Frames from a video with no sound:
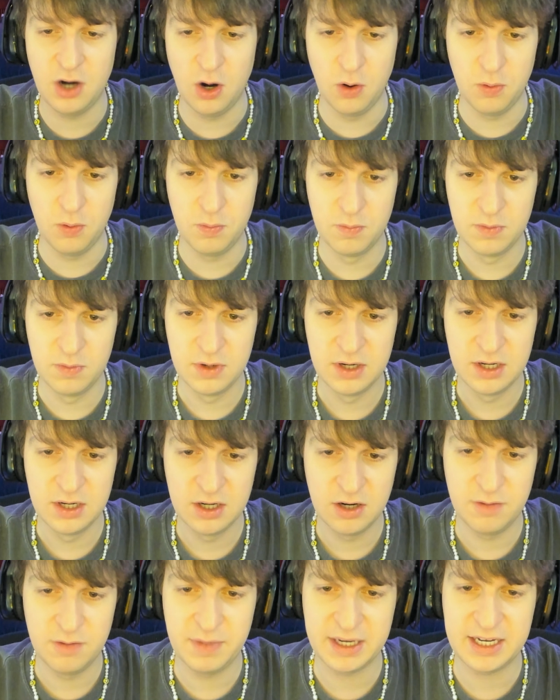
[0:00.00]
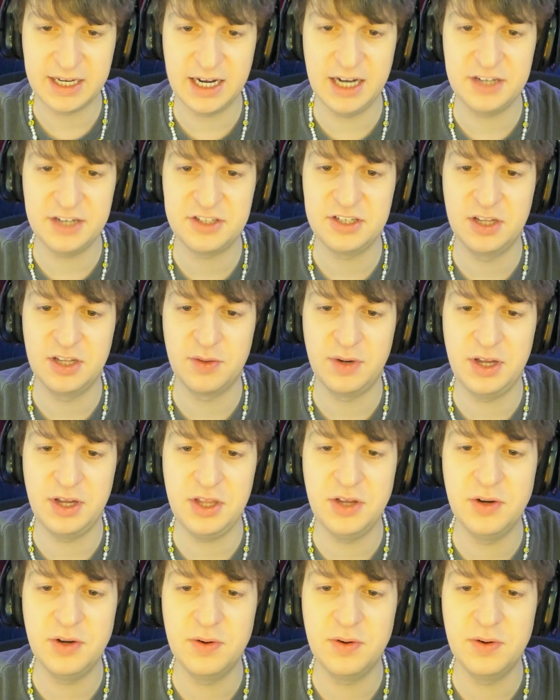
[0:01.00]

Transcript: Oh, my gosh. Another one of you.